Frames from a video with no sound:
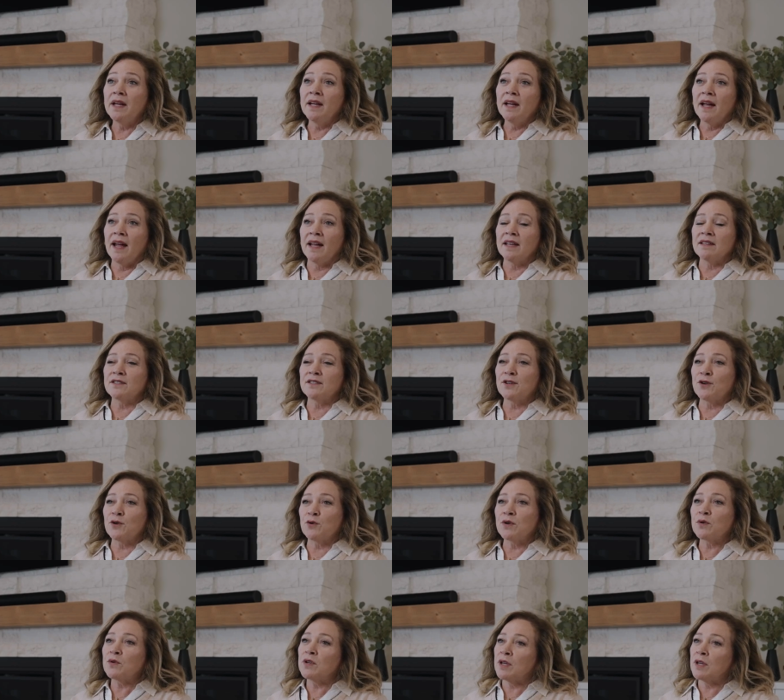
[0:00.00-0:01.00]
And
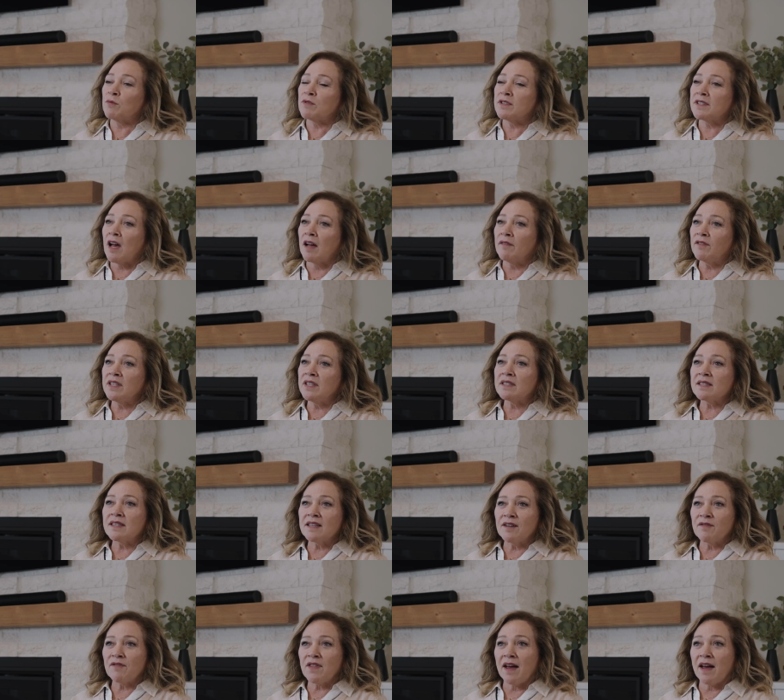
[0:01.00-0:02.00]
so it was obvious that
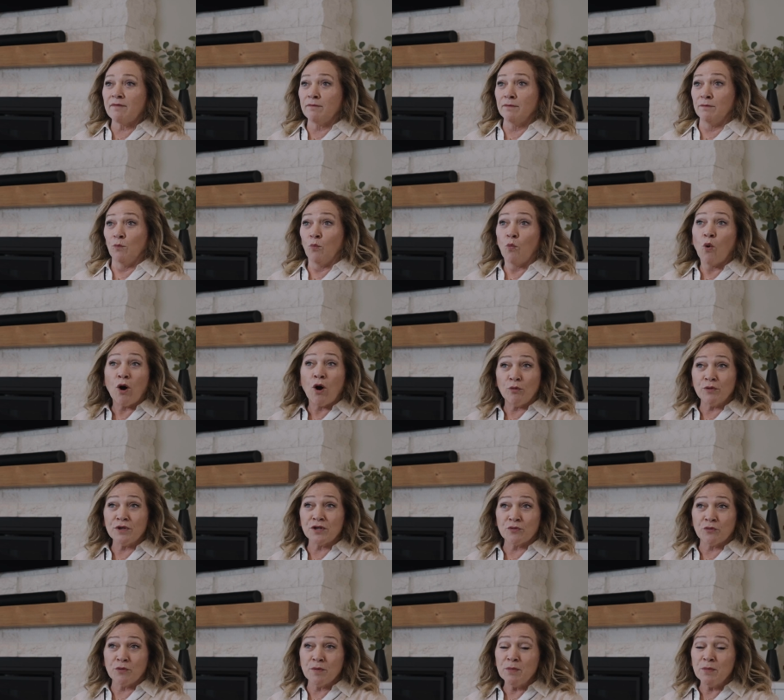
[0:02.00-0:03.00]
if that wall was
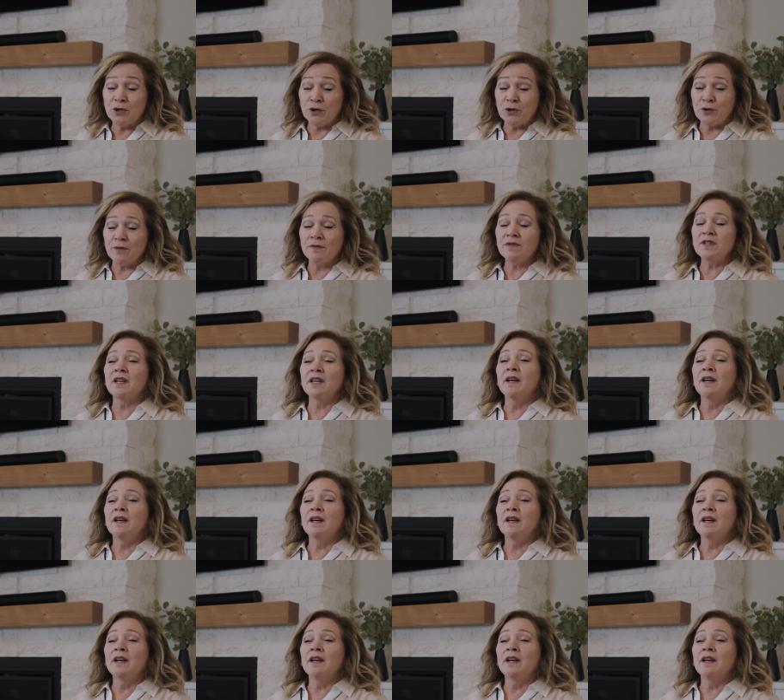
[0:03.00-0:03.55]
removed,